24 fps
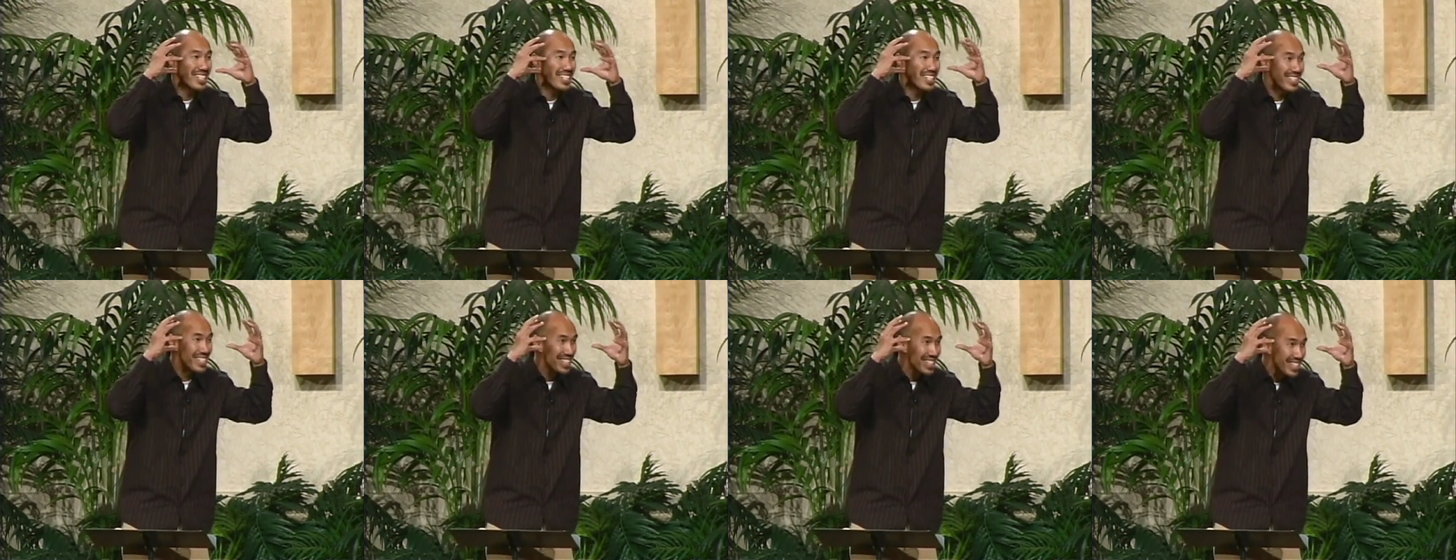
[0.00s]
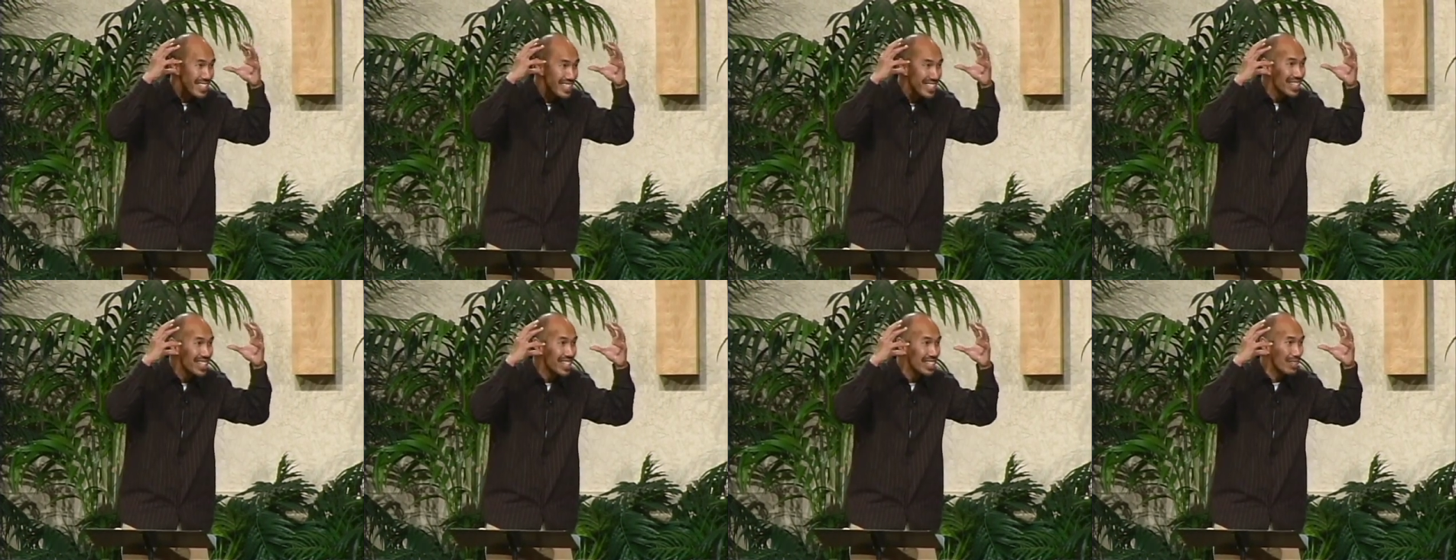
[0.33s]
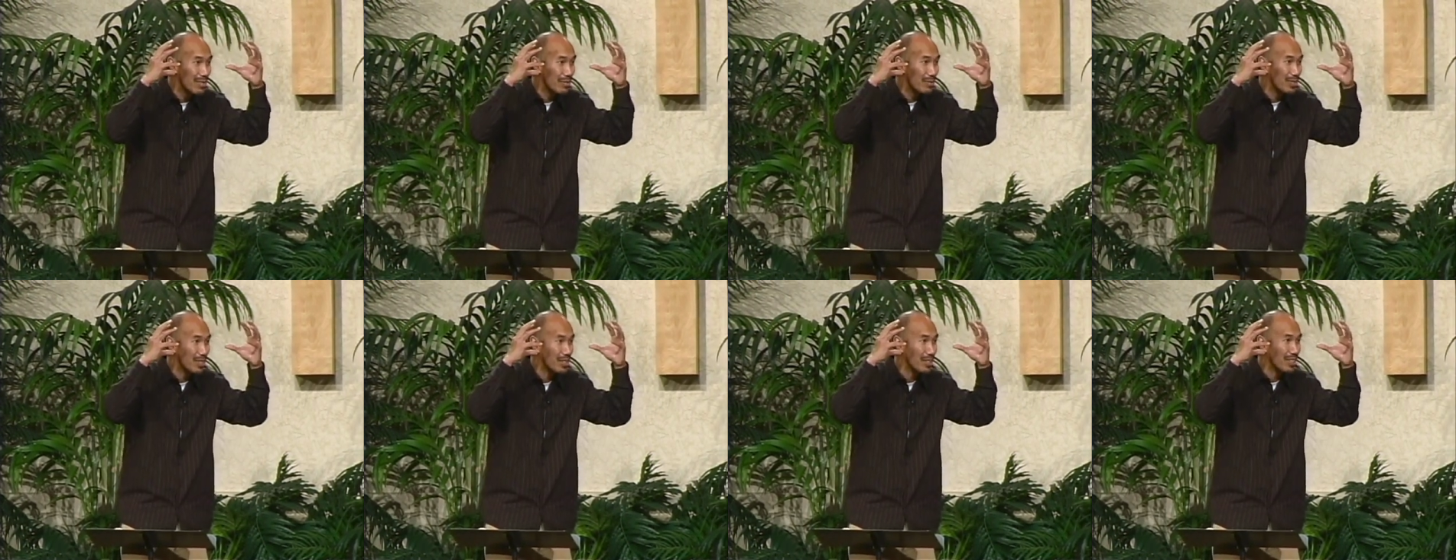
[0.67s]

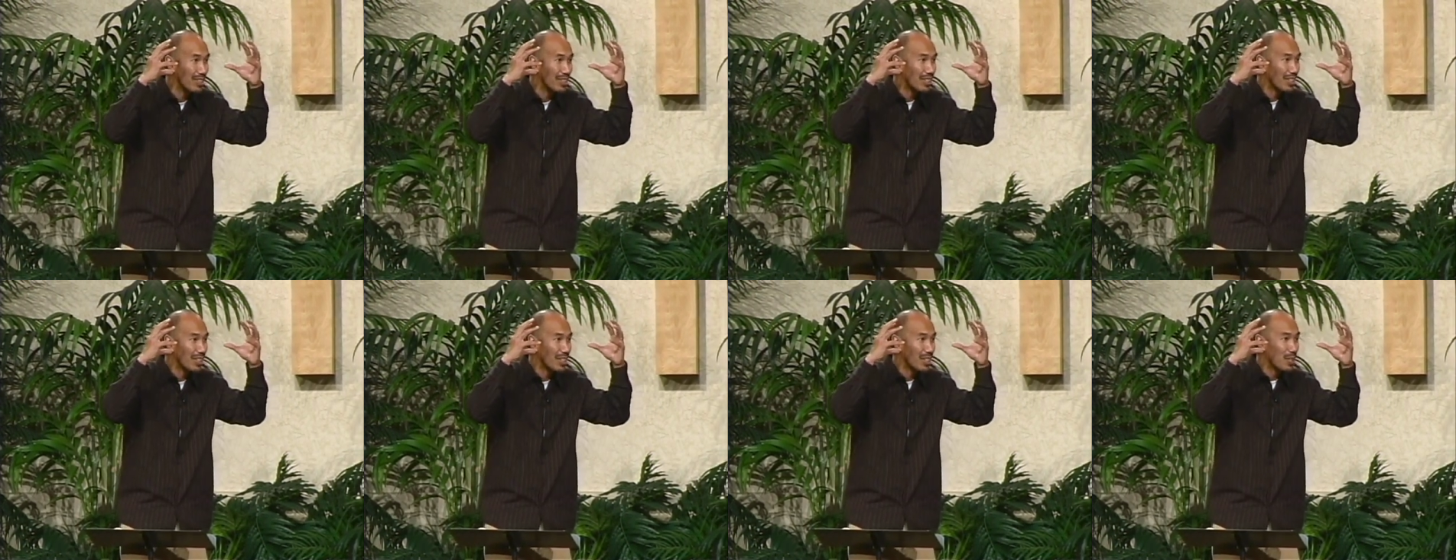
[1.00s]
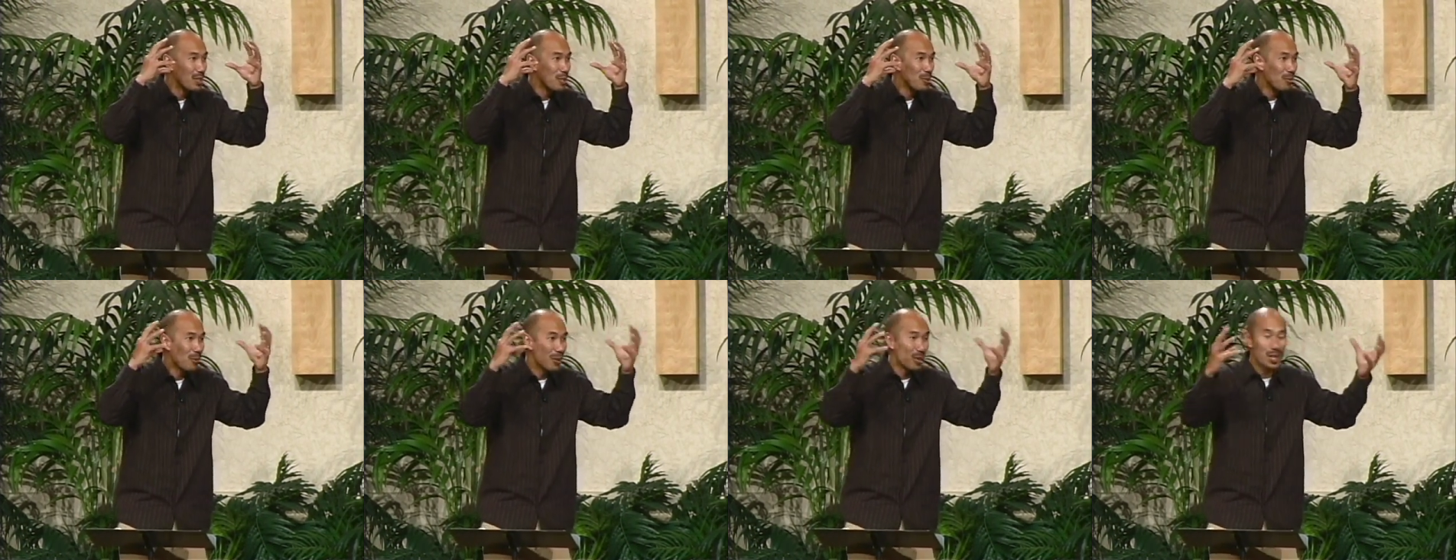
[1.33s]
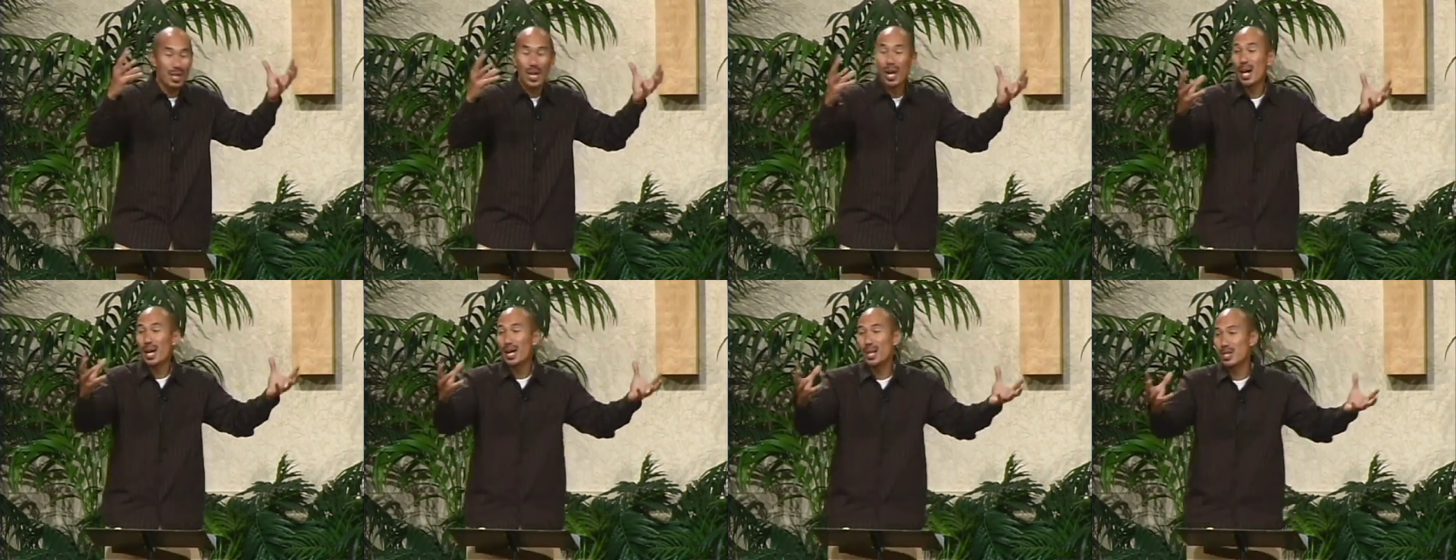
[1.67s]
conceived
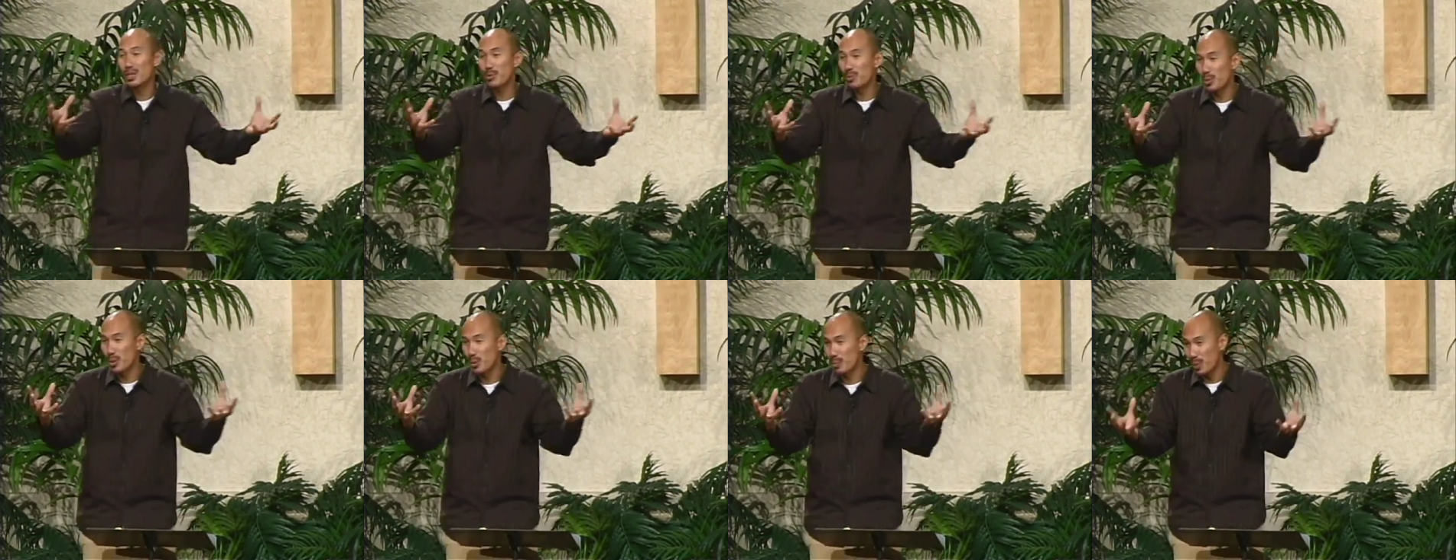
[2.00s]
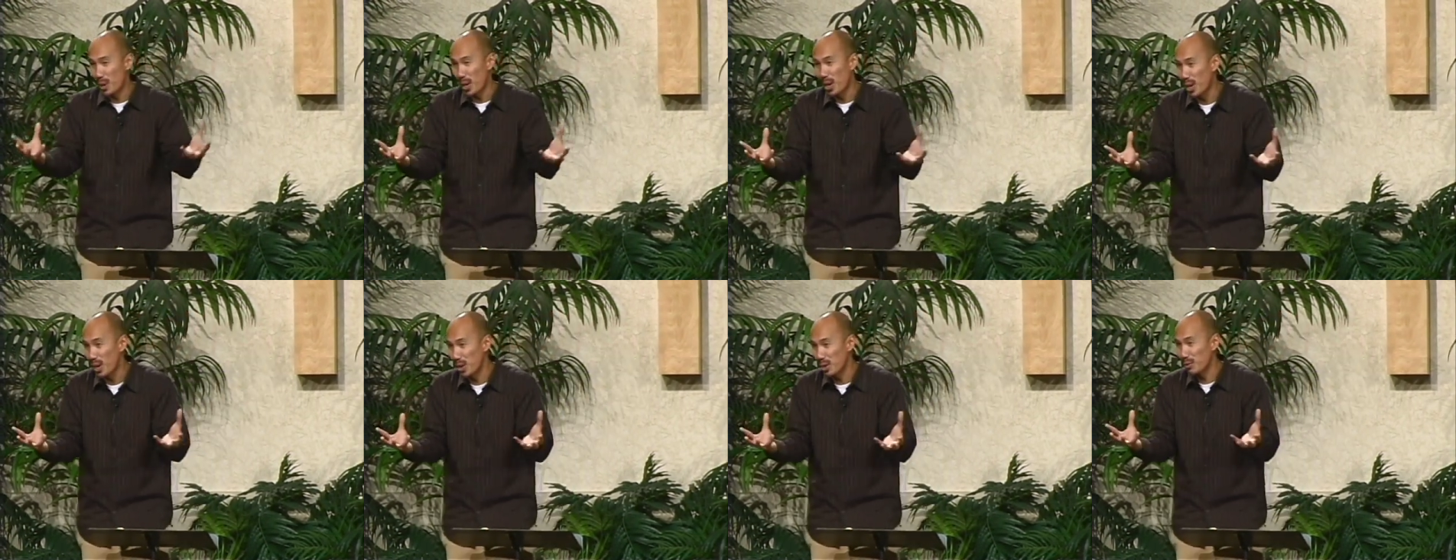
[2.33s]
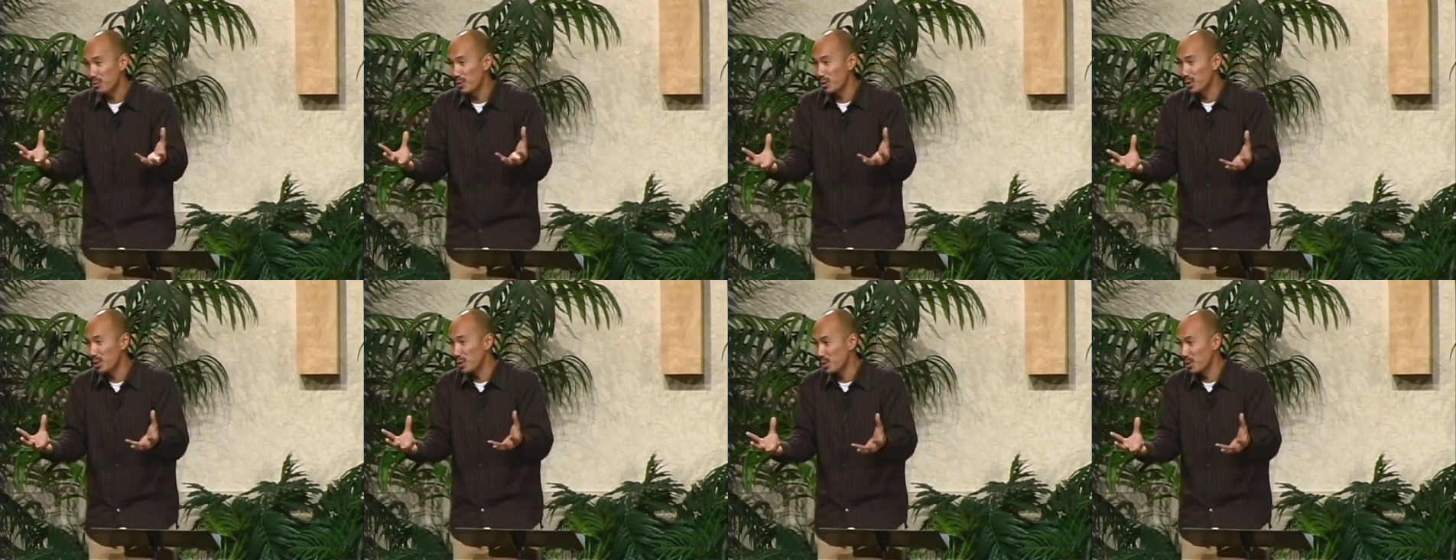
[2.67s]
what God has prepared for